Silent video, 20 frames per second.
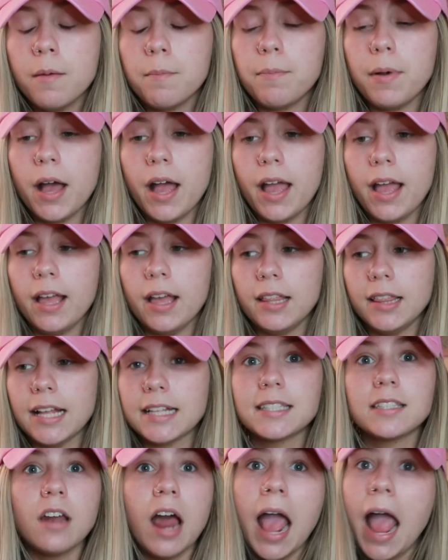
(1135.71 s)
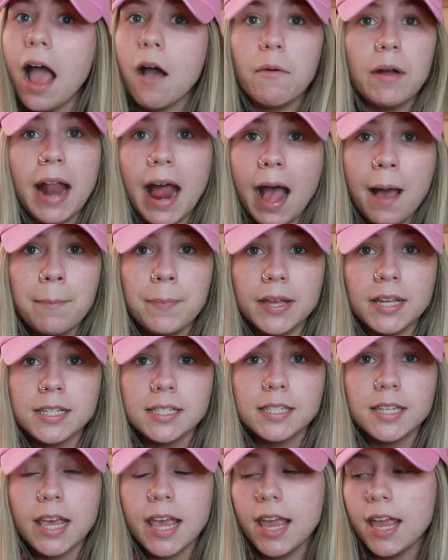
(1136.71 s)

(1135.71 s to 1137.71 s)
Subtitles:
but that's not how it happened.